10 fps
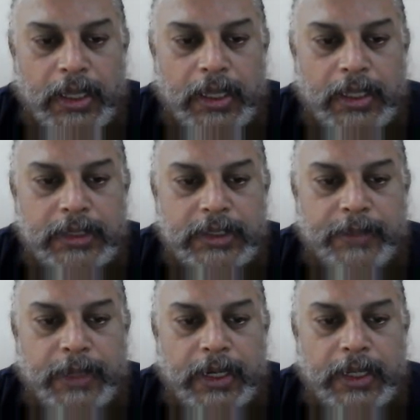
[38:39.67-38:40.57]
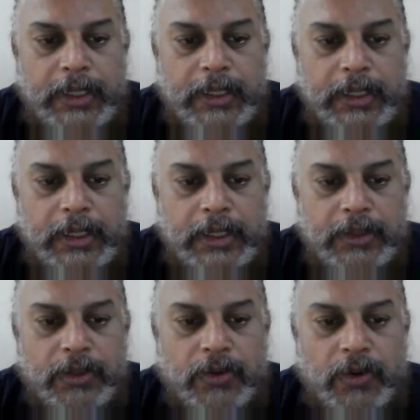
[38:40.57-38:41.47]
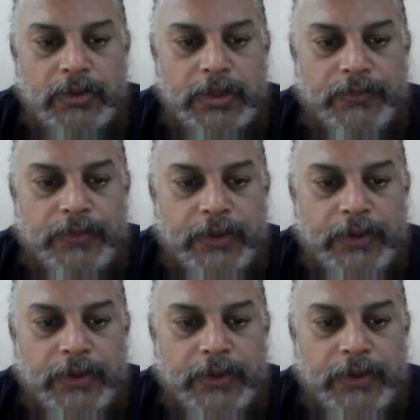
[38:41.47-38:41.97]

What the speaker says: Similarly, the cause of